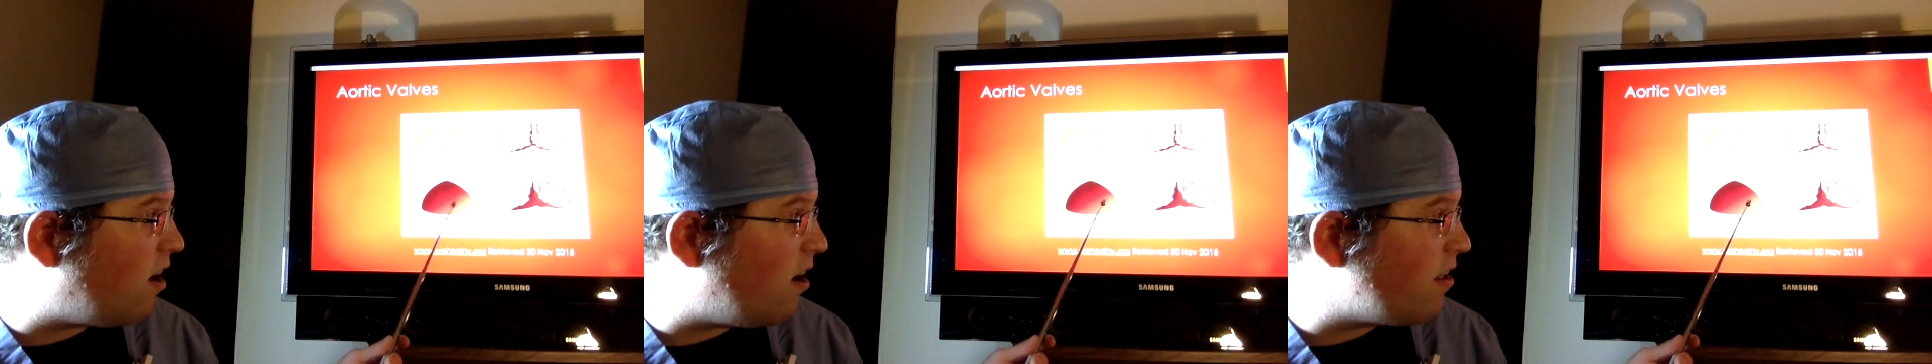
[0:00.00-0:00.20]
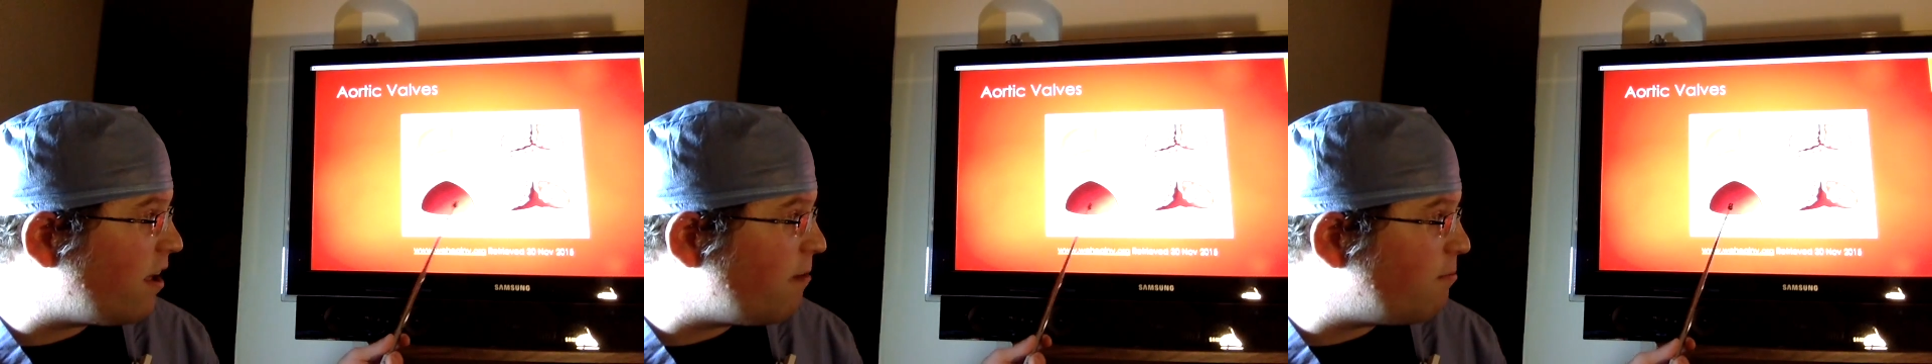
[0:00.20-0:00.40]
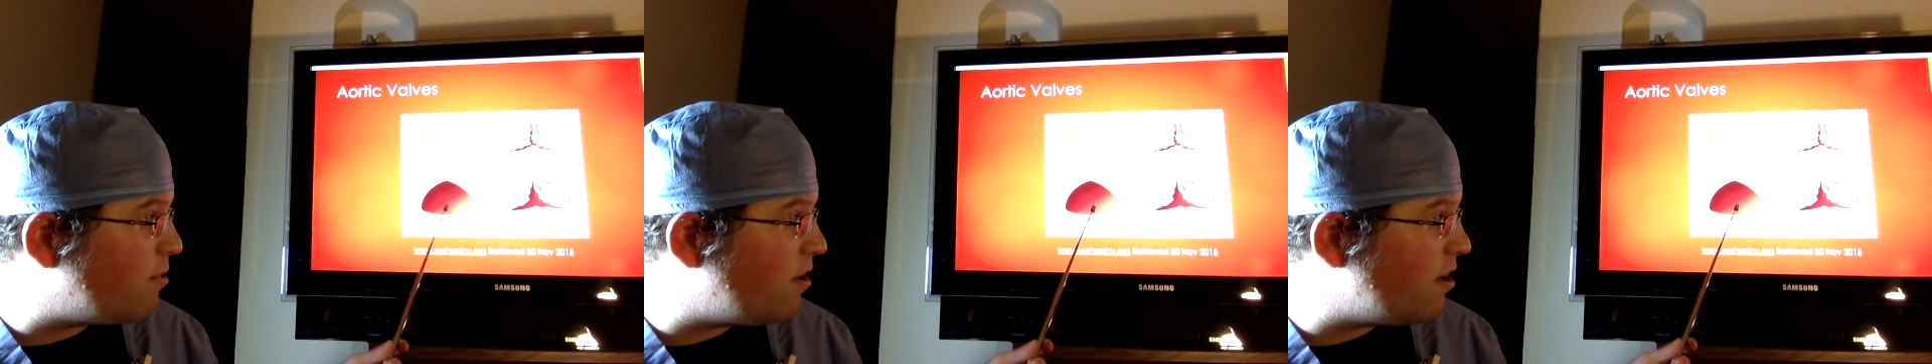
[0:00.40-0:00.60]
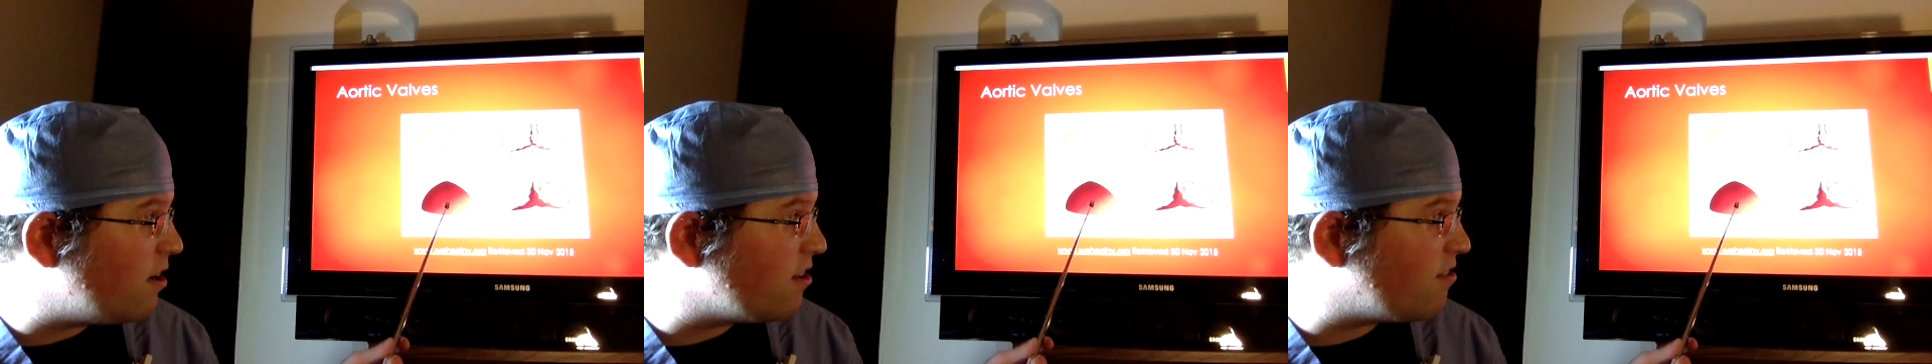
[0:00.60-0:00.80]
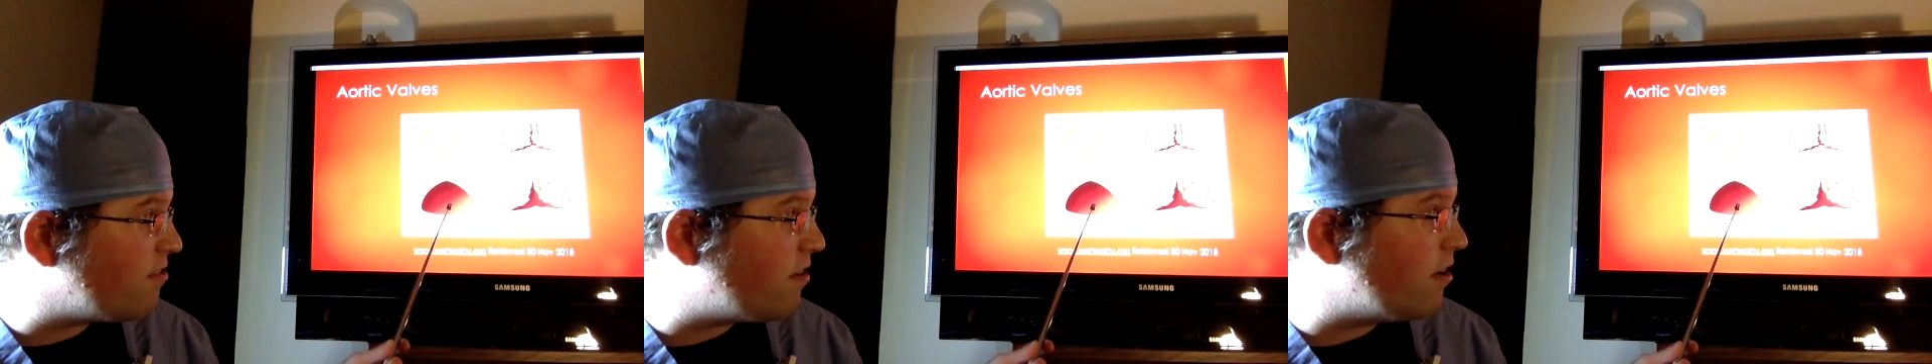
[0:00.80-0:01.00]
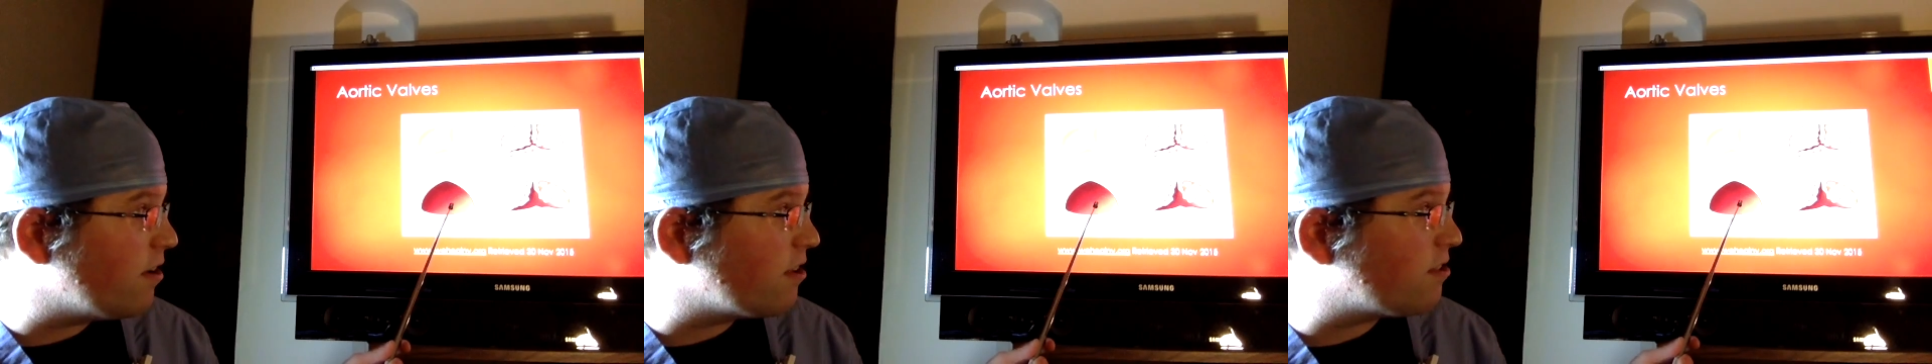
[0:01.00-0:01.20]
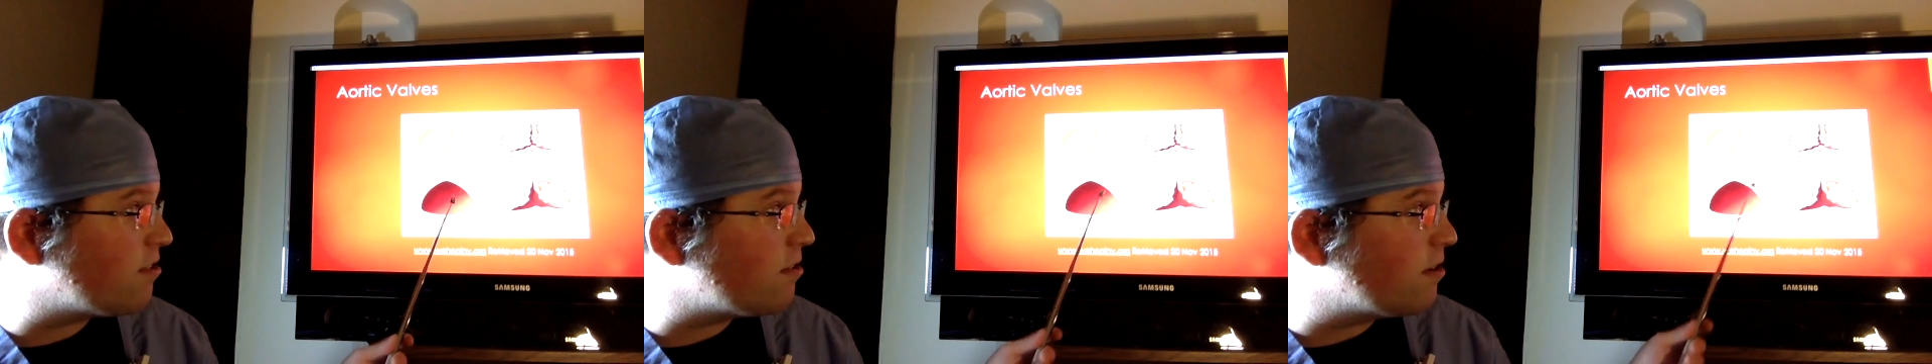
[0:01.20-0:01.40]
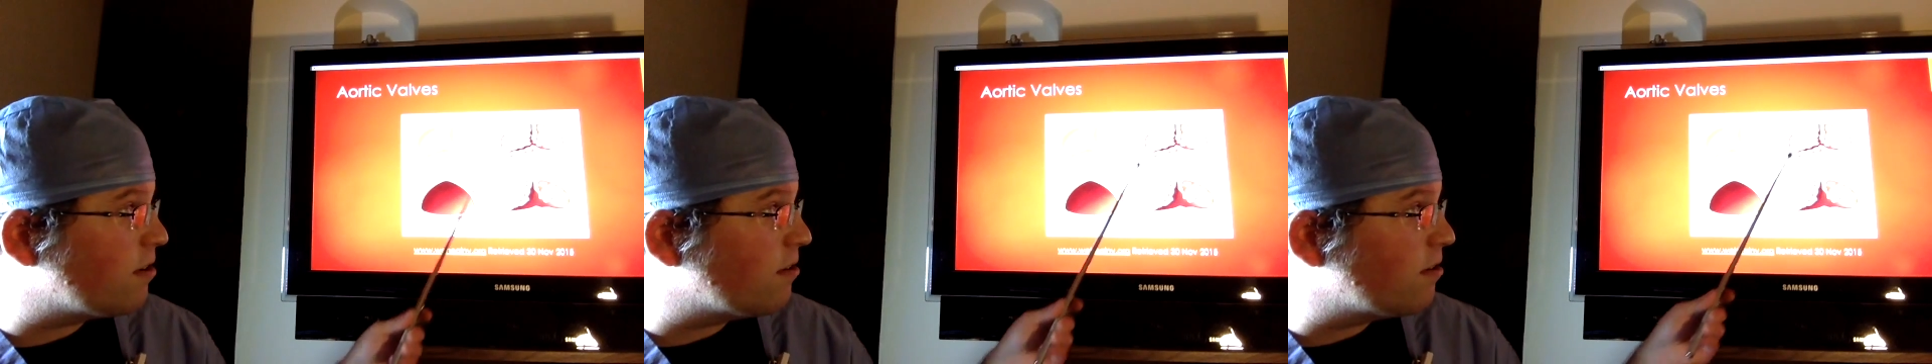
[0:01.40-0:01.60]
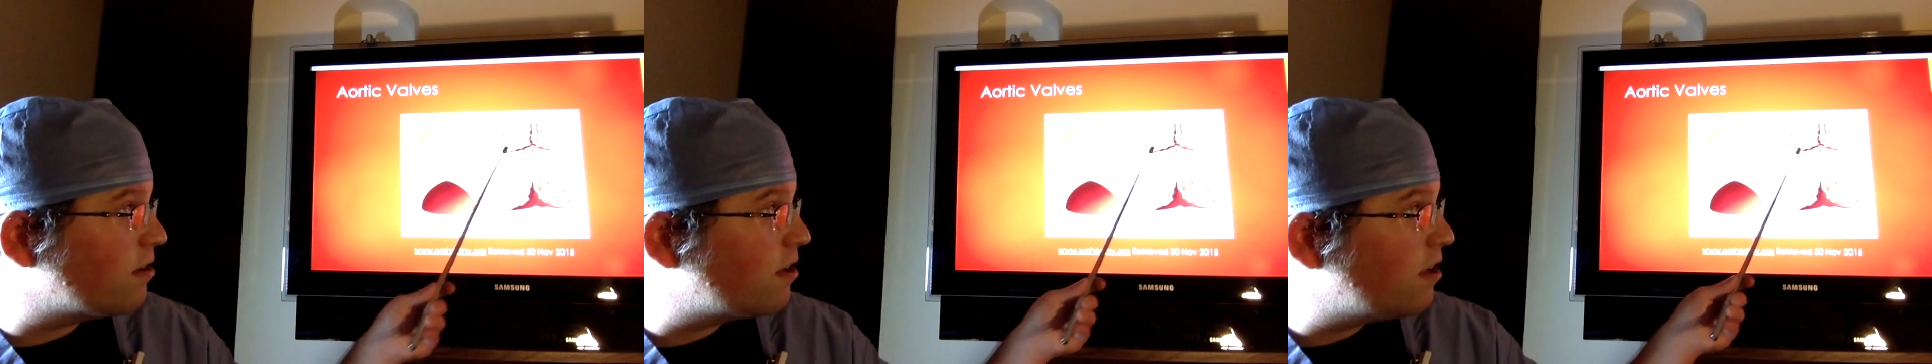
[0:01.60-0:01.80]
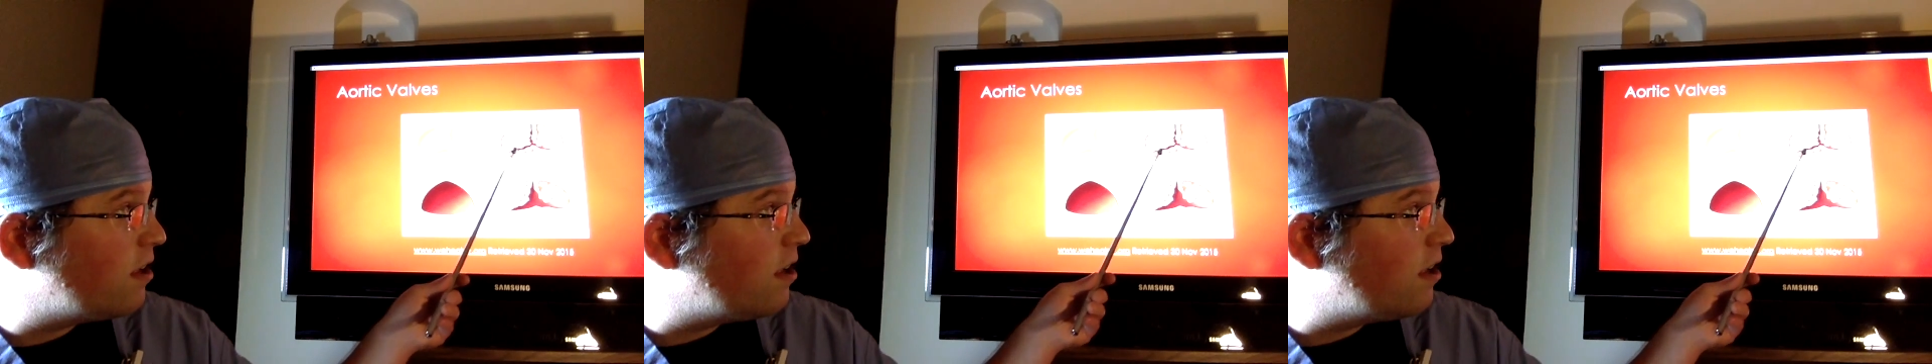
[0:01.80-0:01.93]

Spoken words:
all that blood is flowing through.